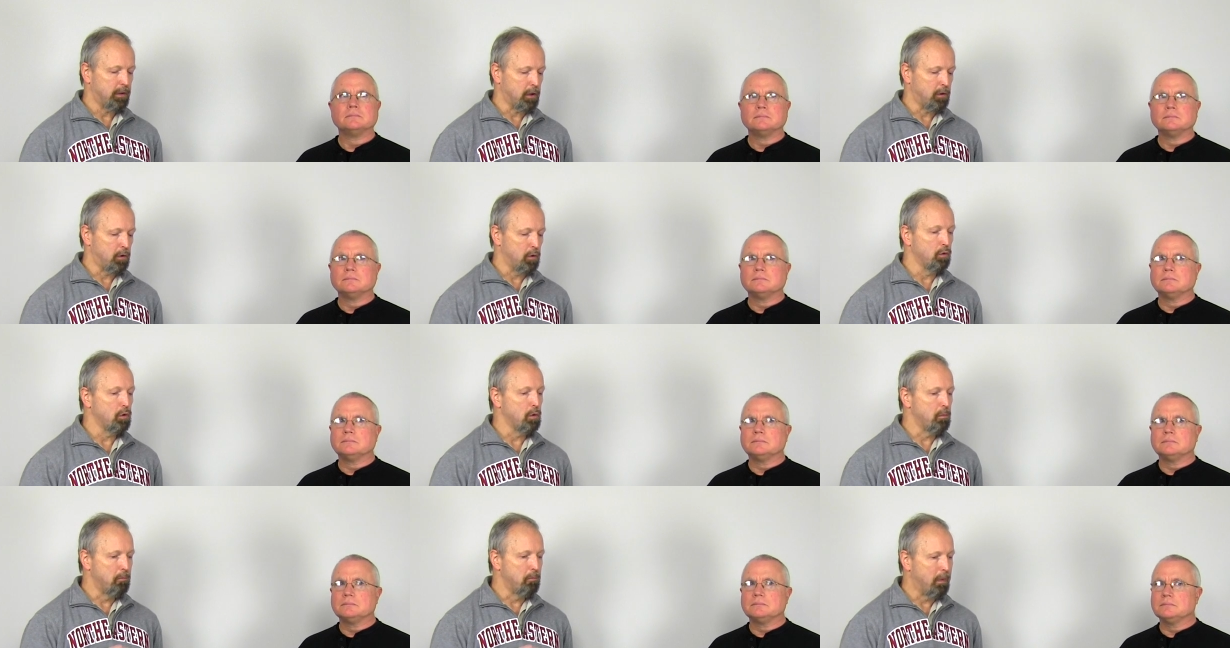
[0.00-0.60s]
Speaker 1: that
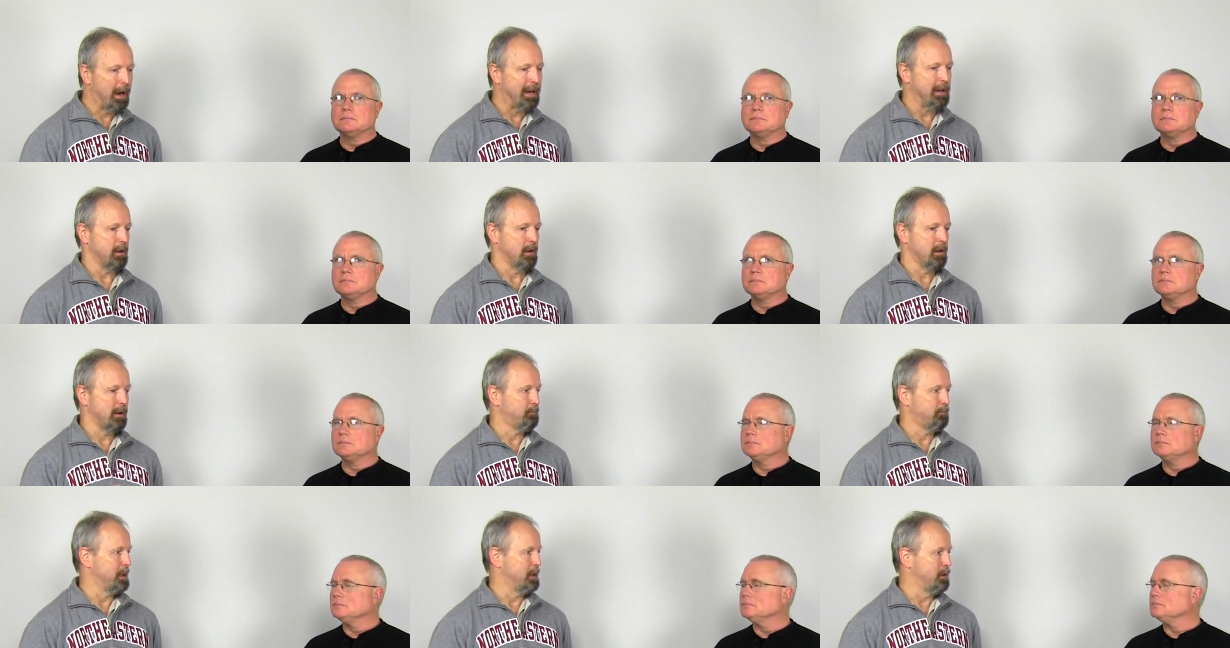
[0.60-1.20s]
Google might
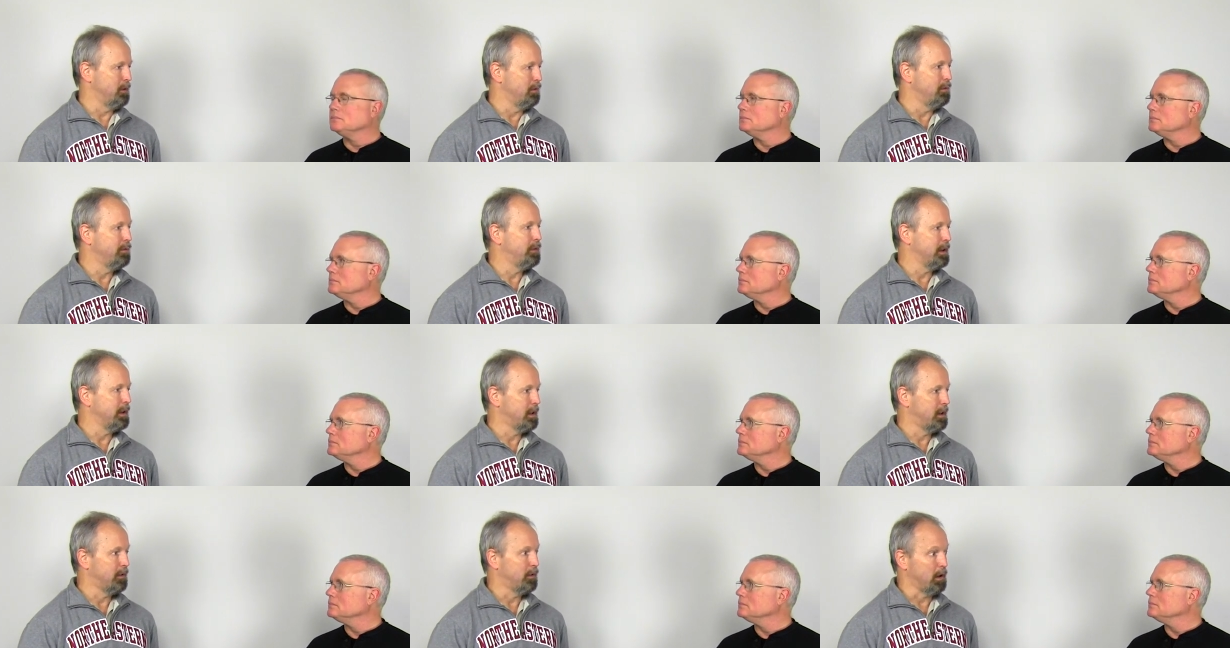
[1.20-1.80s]
not be
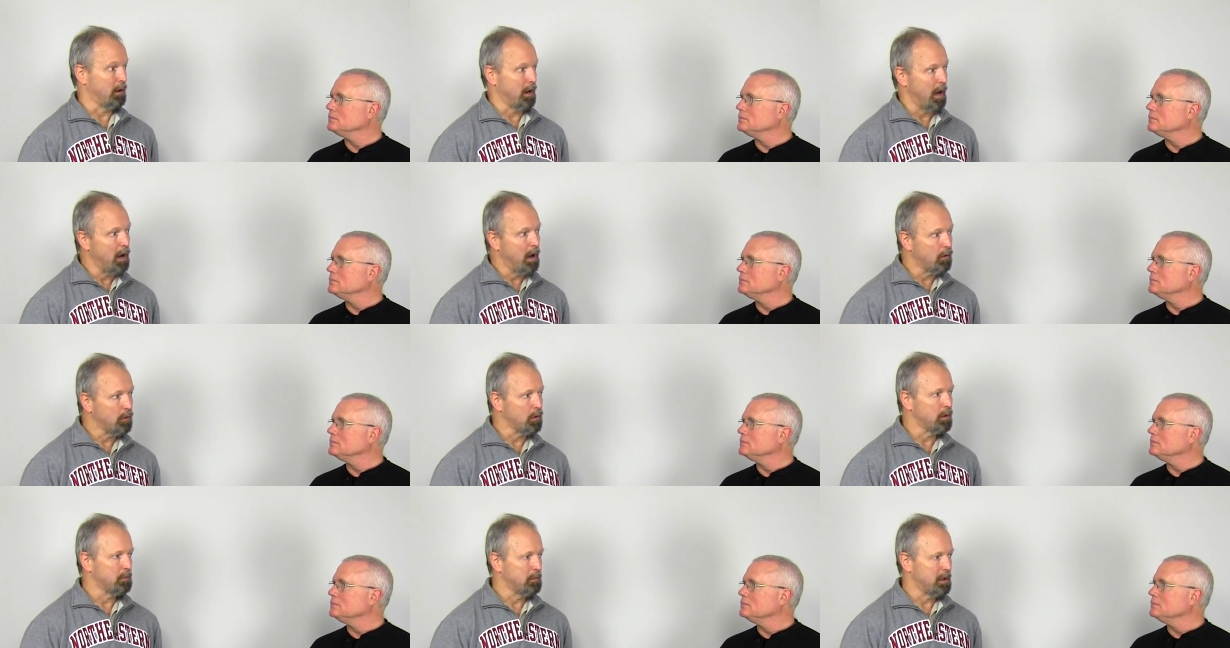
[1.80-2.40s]
using it in their
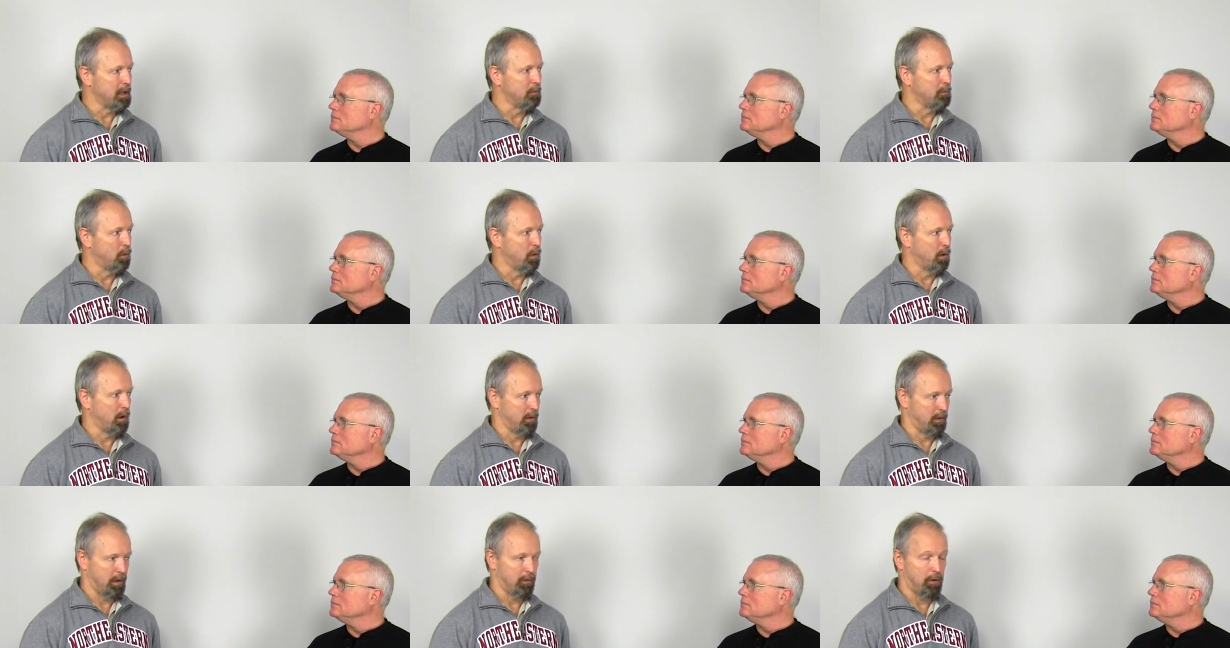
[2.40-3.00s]
algorithm
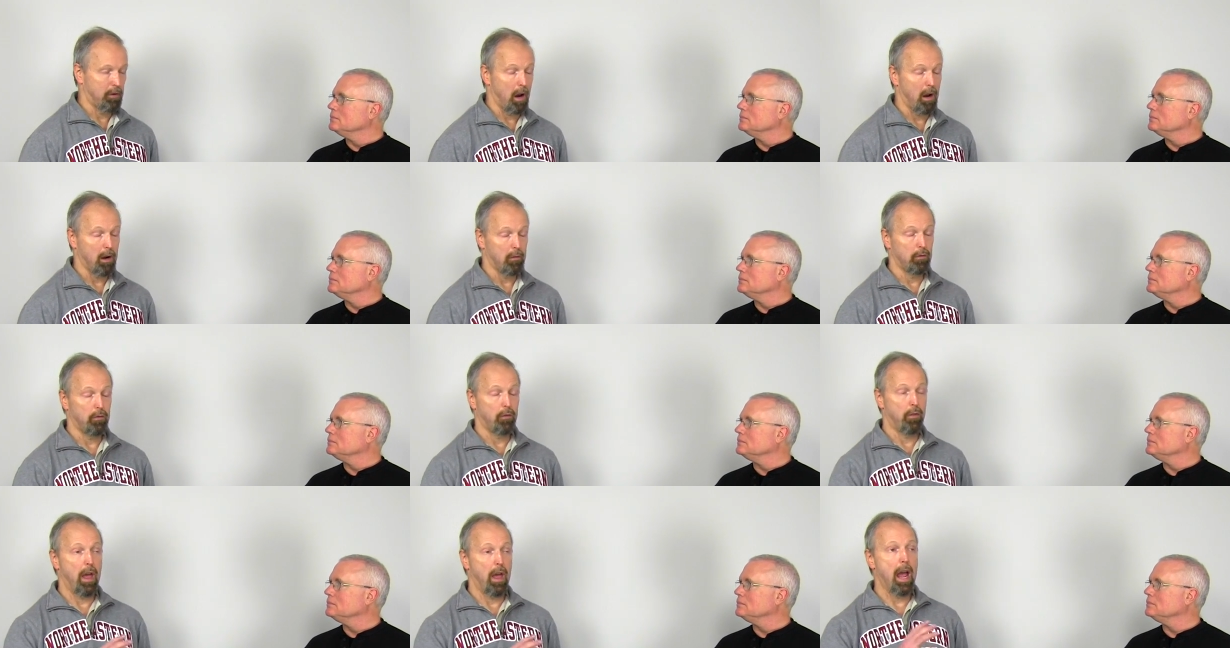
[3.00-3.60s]
anymore, and they've
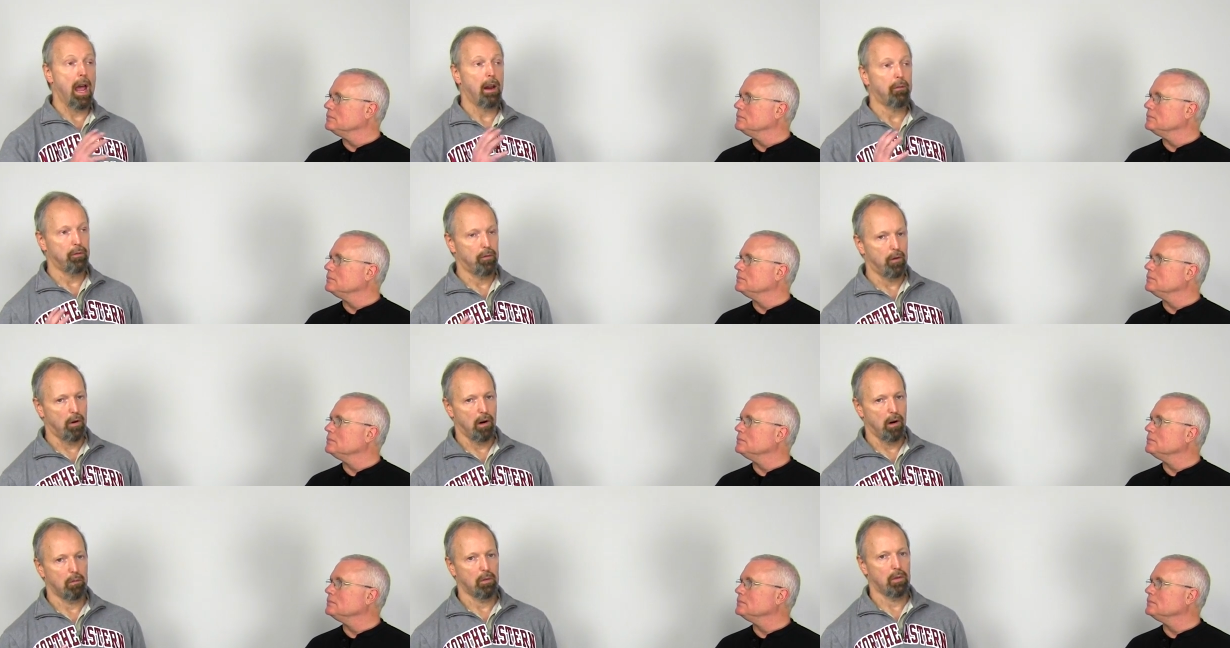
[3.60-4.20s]
gotten that
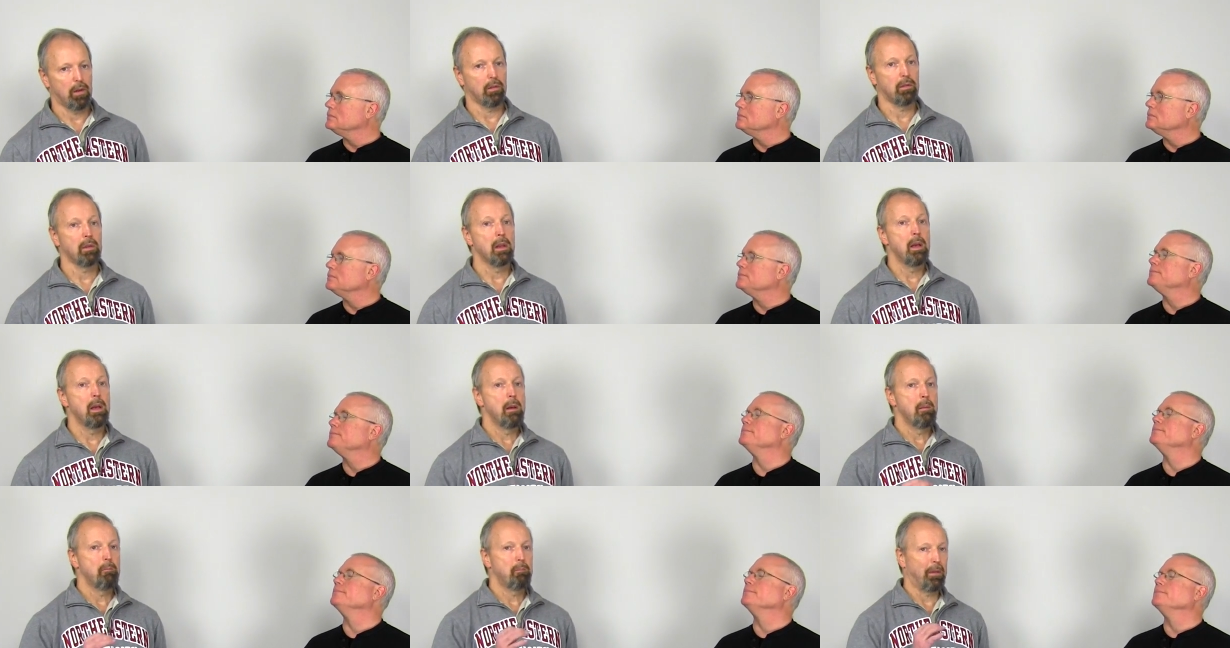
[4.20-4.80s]
far with this.
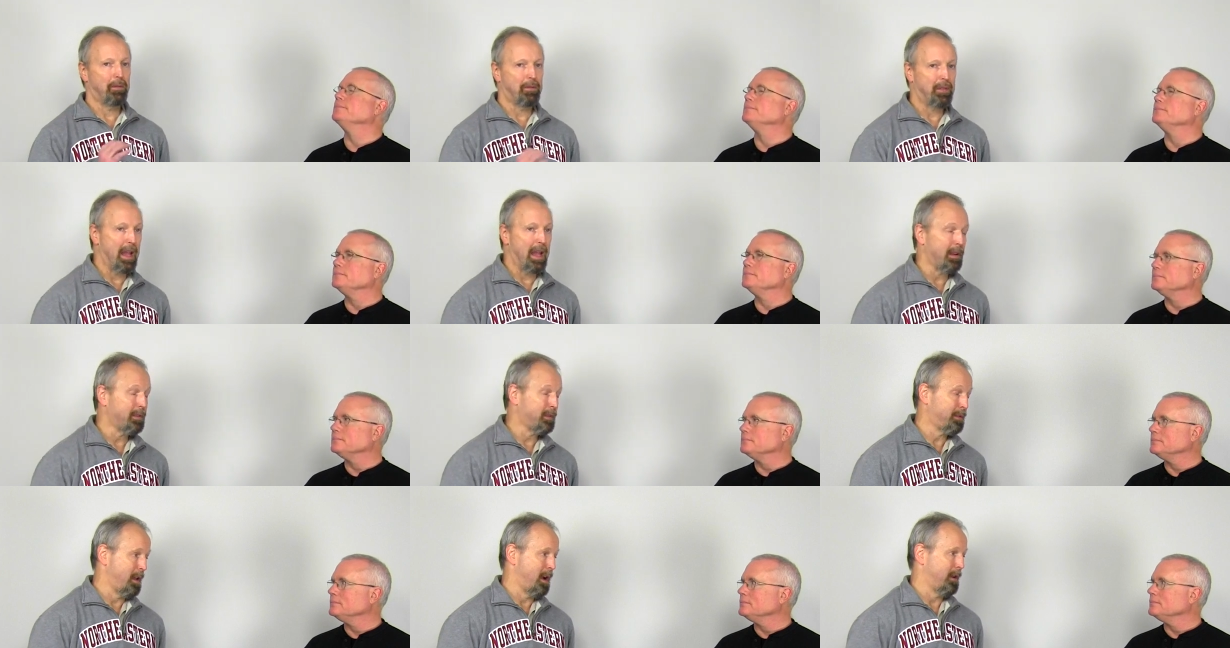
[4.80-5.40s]
Mm. But
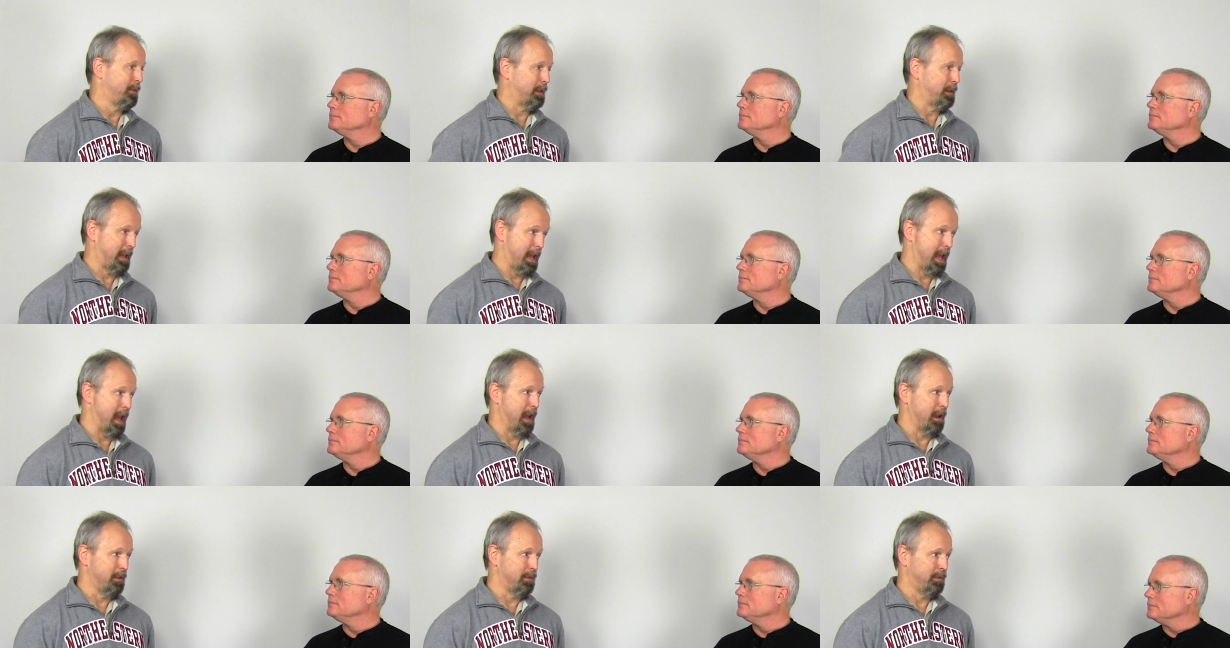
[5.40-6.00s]
that's not the
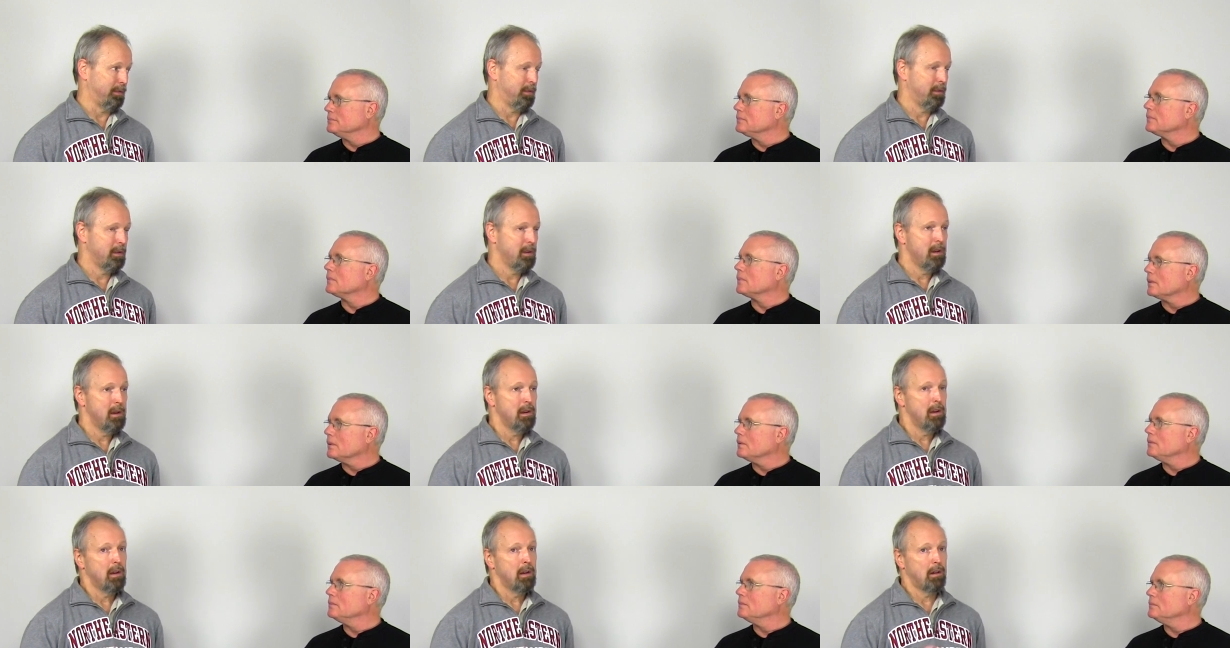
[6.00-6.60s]
case.
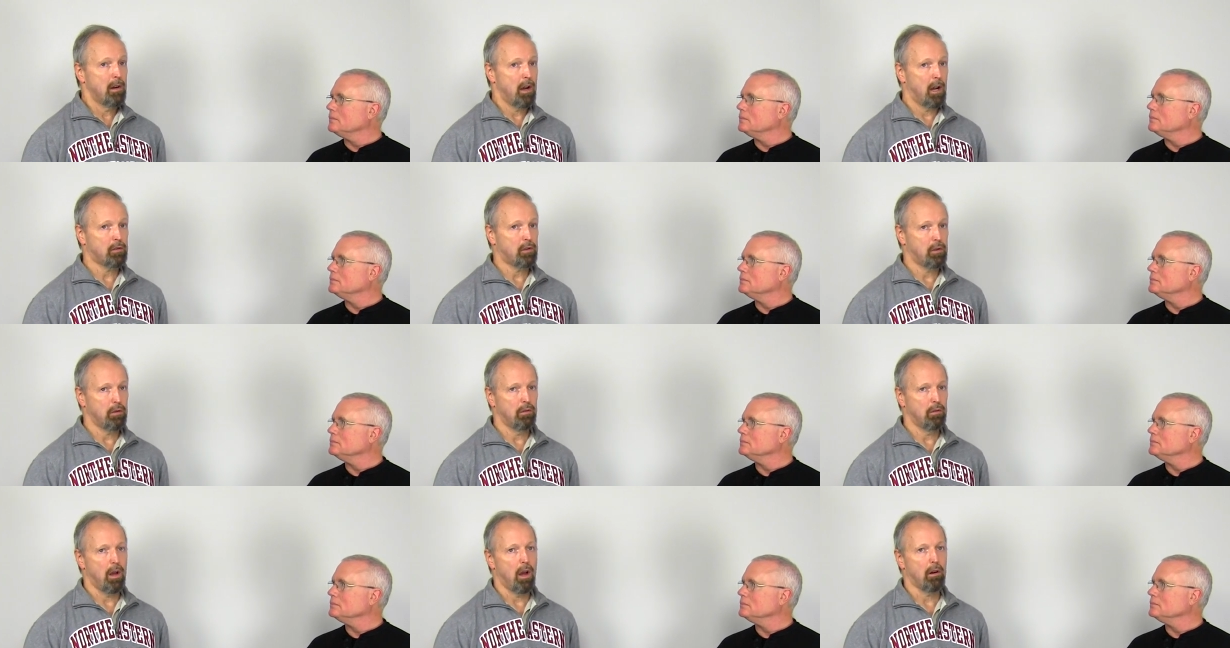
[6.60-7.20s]
Not
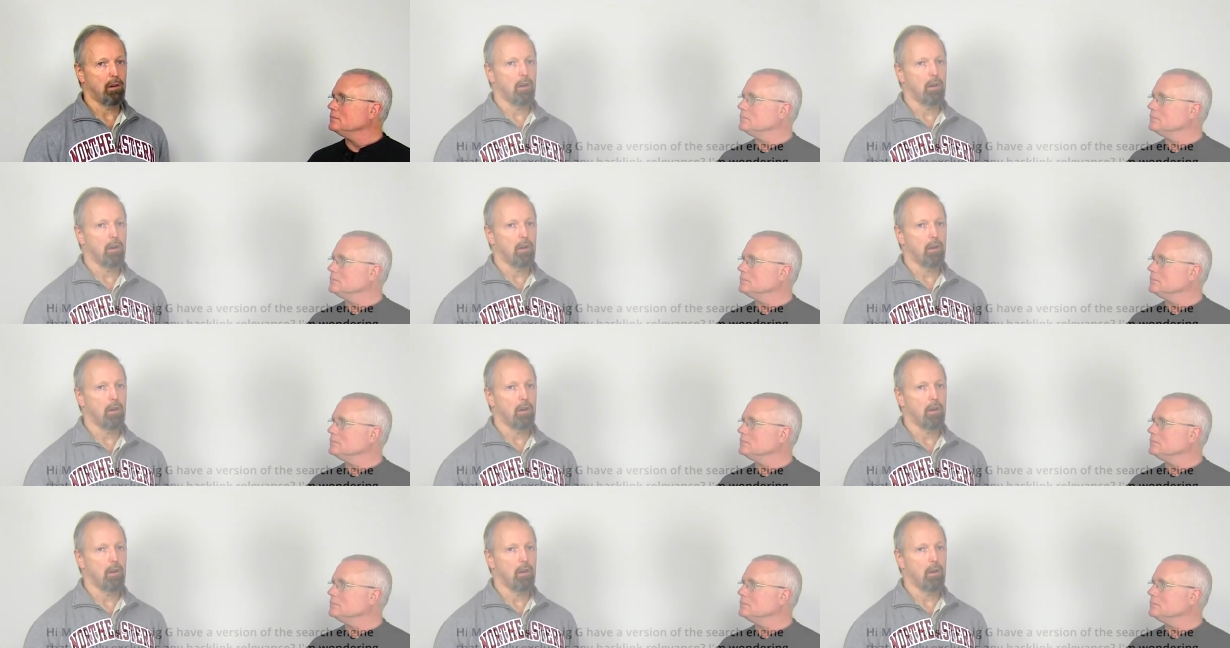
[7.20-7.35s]
too long